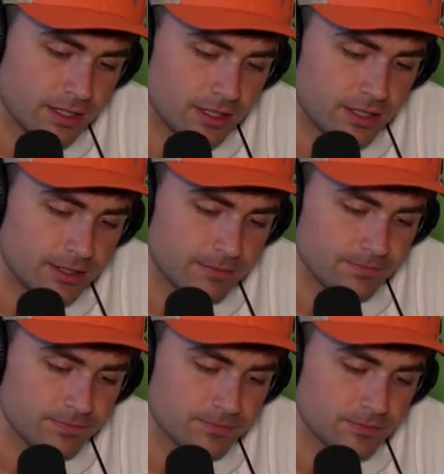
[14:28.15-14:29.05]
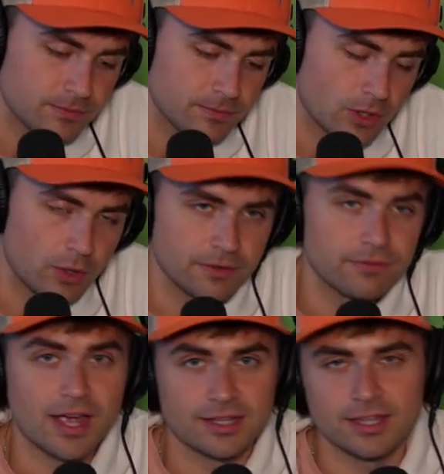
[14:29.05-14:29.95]
um, or
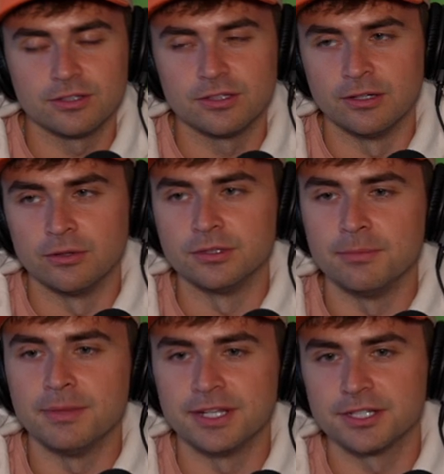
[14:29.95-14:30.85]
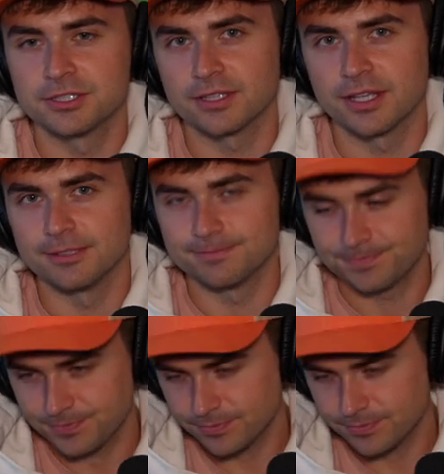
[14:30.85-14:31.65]
the fact that it'll diminish. Like,